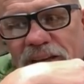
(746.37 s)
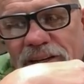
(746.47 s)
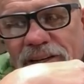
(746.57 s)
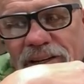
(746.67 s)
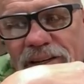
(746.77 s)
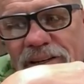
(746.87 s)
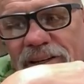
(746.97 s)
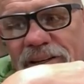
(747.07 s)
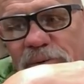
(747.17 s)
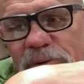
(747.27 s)
Jet,
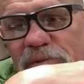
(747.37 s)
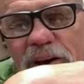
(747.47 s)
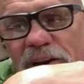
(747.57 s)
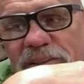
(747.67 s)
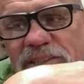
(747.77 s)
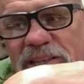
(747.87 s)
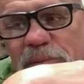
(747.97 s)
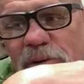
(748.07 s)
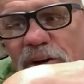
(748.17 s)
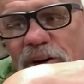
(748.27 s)
and we fought on the
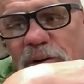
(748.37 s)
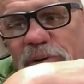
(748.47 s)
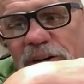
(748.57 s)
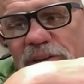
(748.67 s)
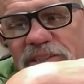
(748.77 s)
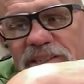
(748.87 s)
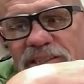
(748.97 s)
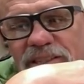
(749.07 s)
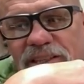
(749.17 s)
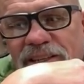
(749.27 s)
same card when I was
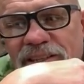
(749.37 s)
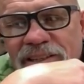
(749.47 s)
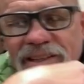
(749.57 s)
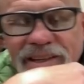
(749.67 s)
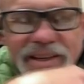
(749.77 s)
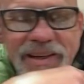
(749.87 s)
16.